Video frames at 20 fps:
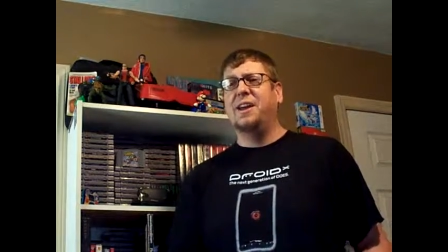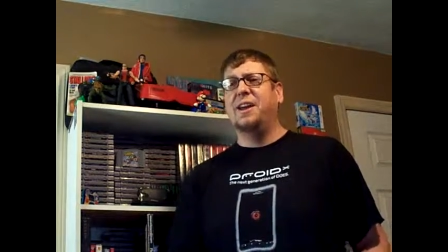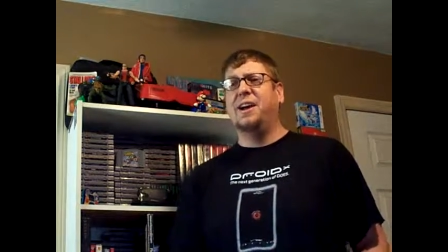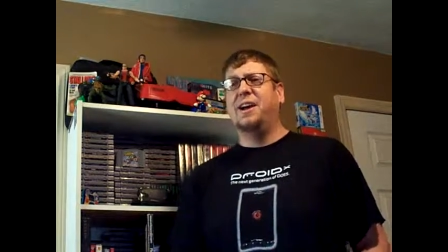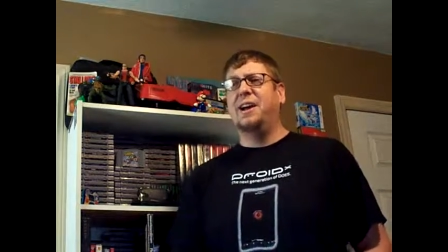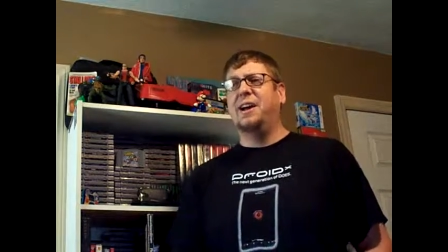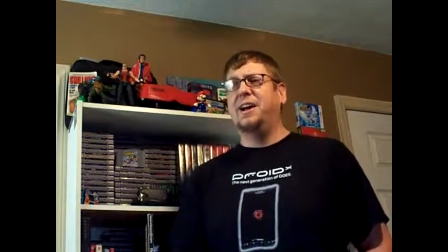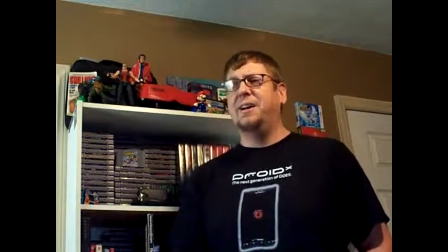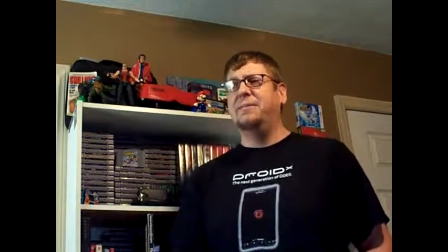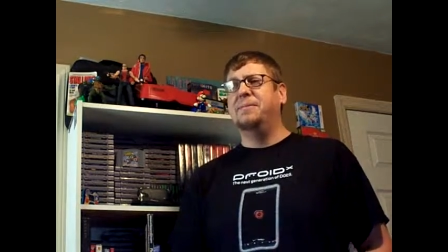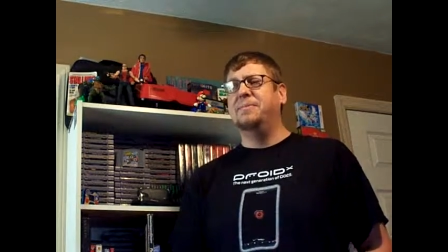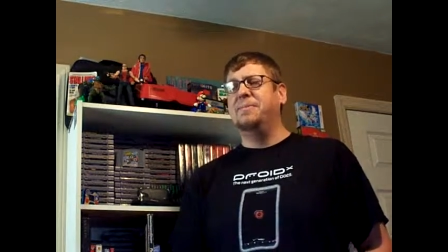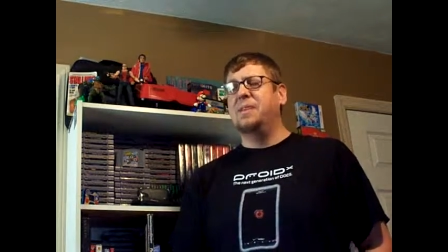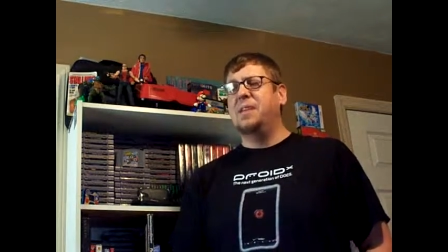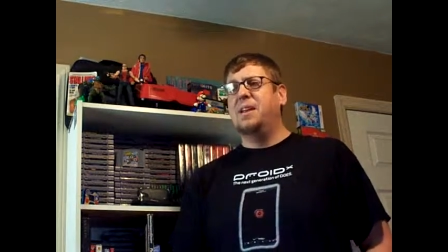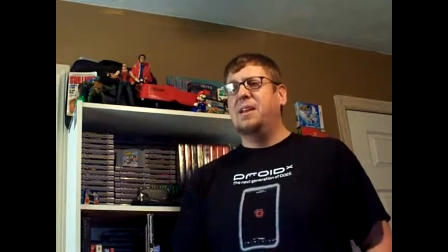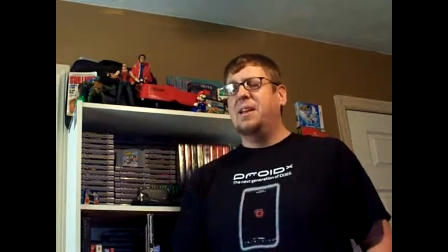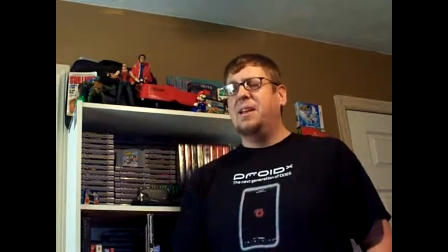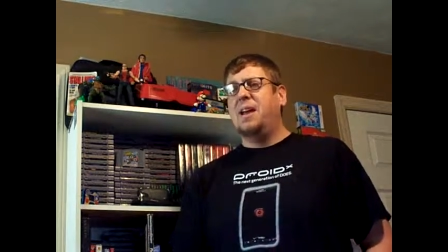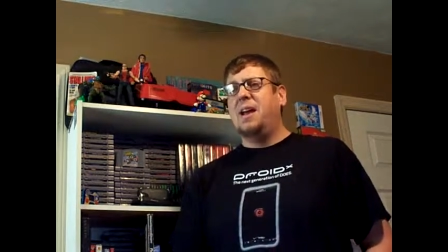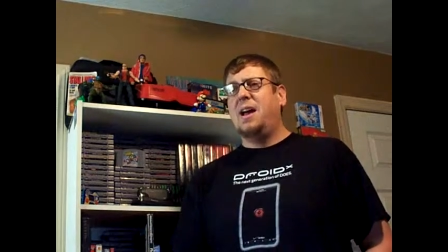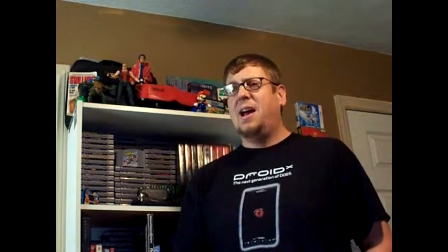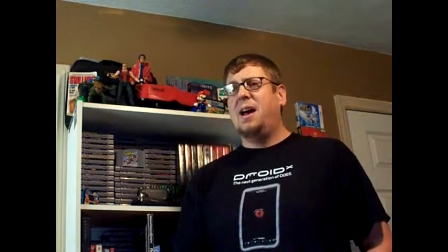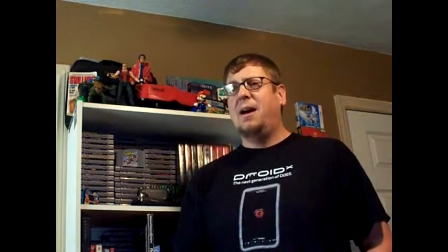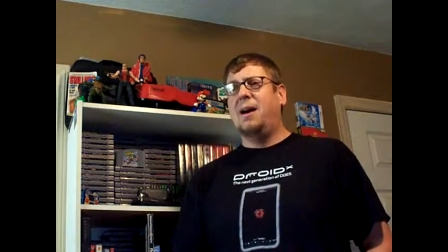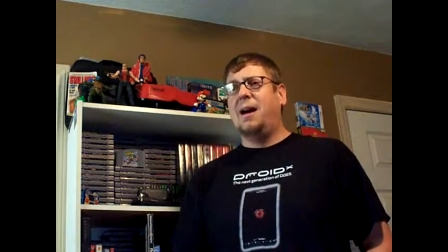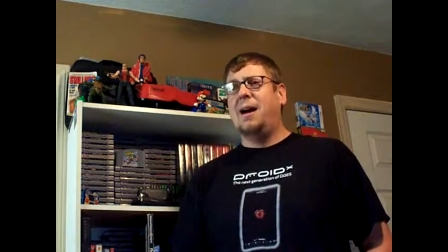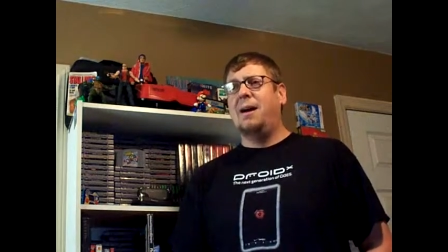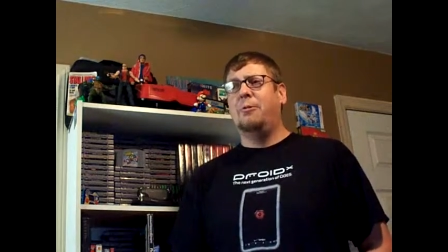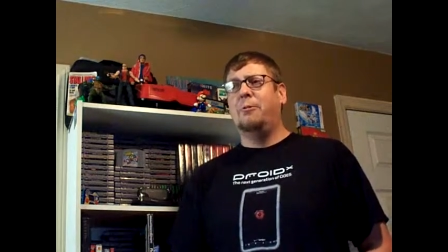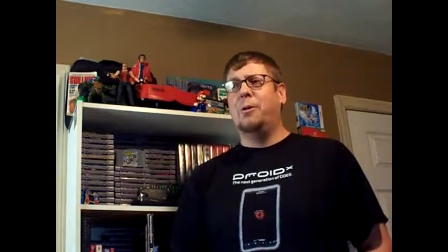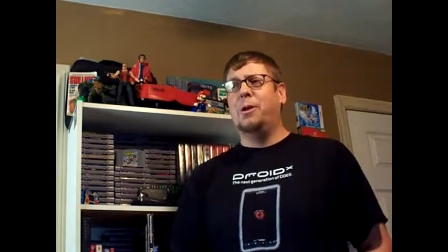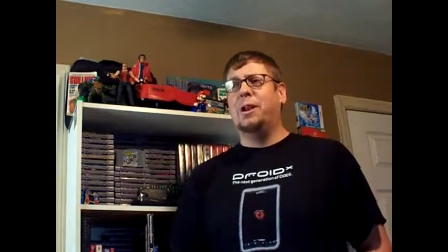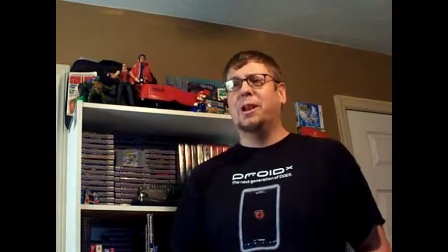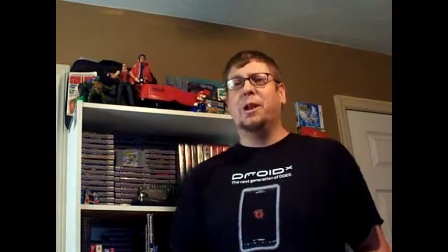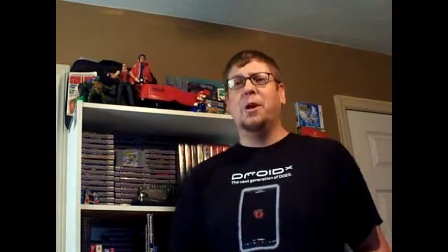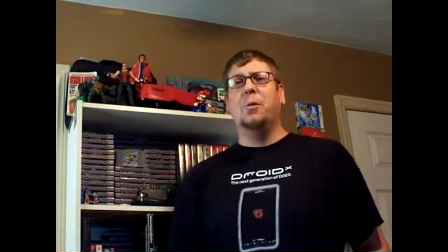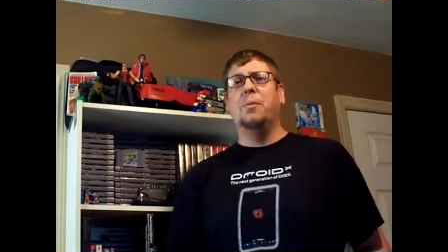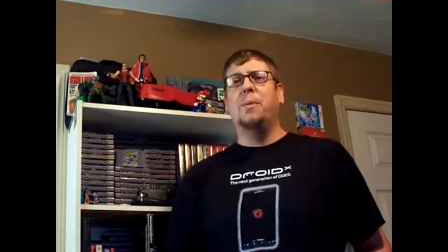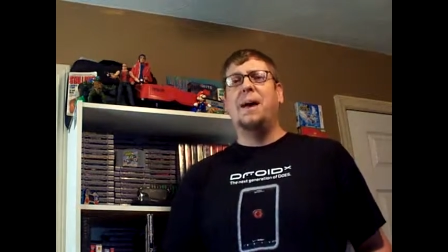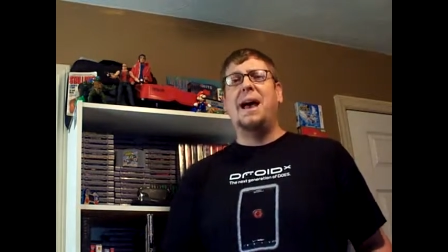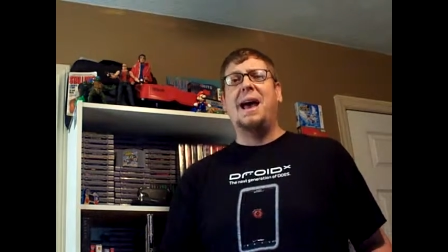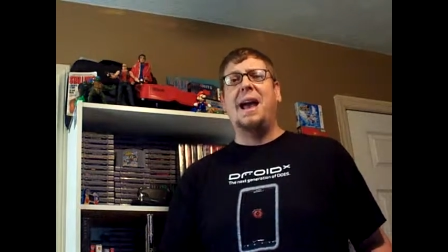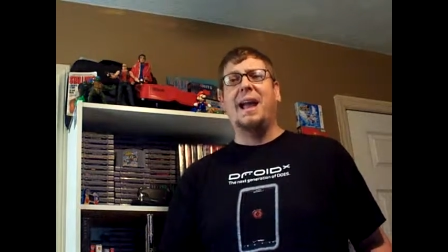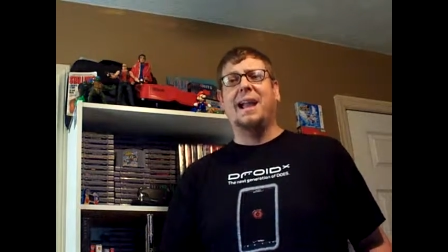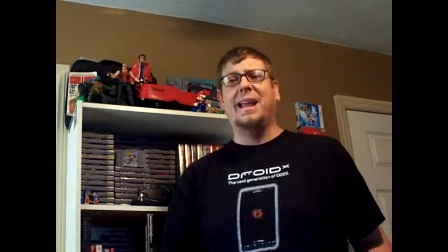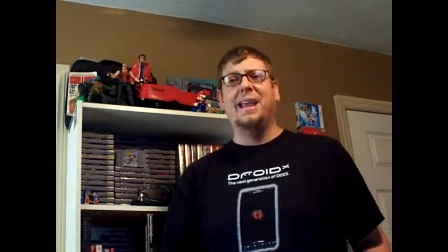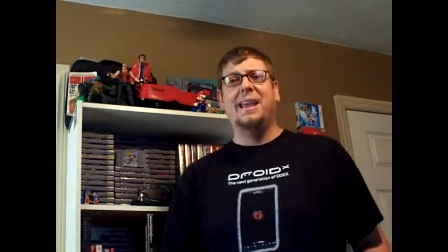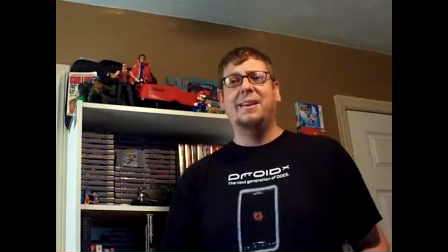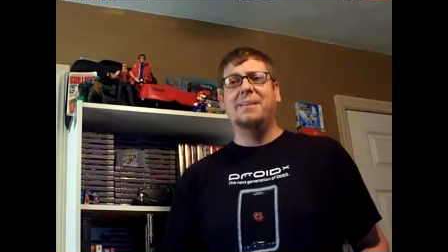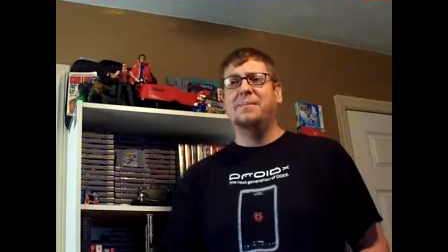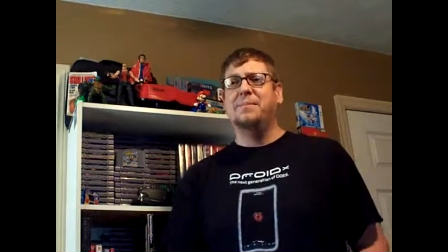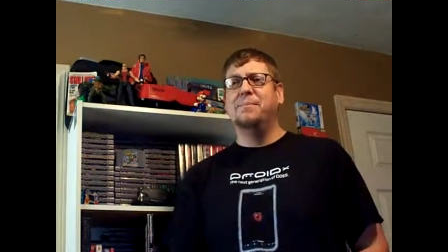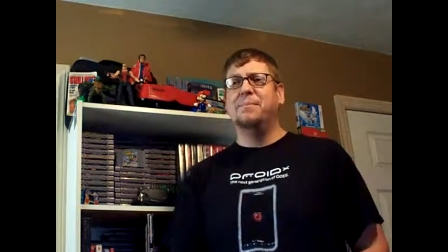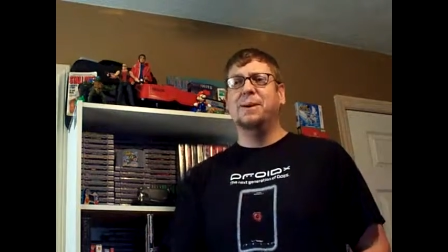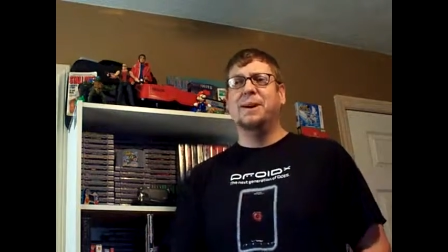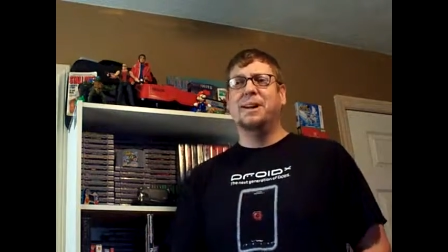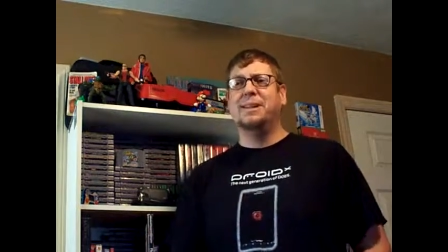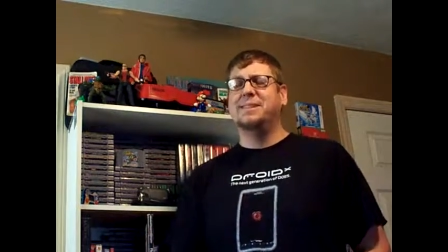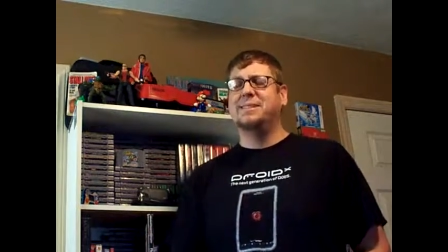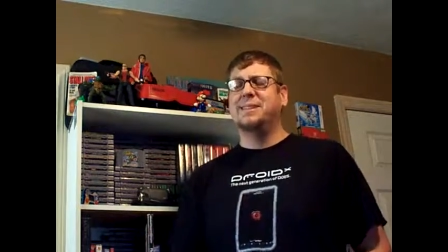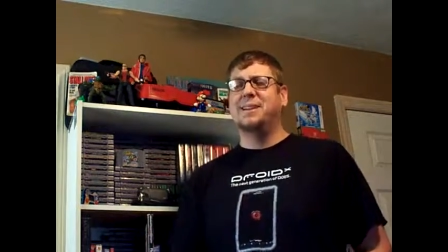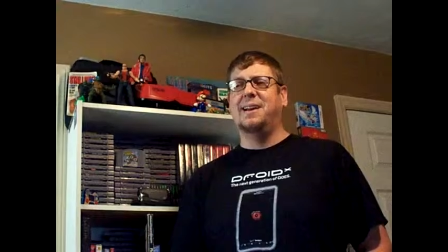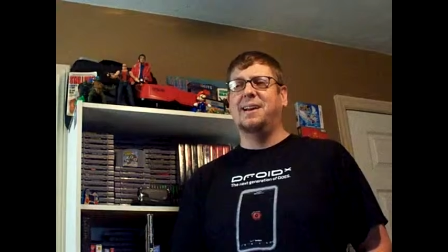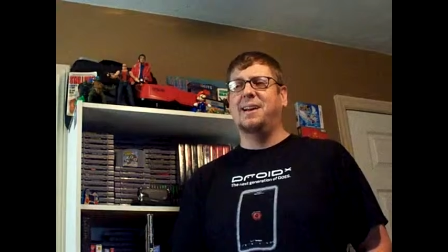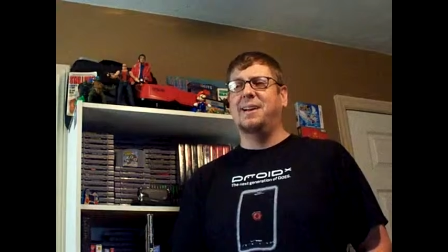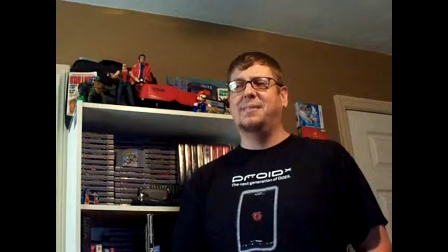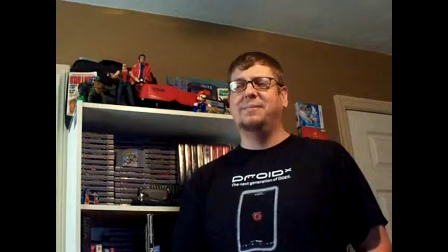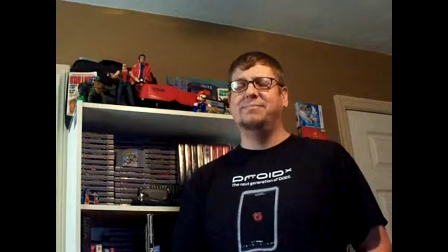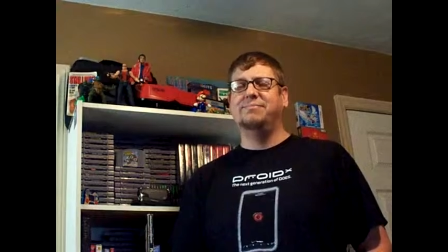I want to go back, but I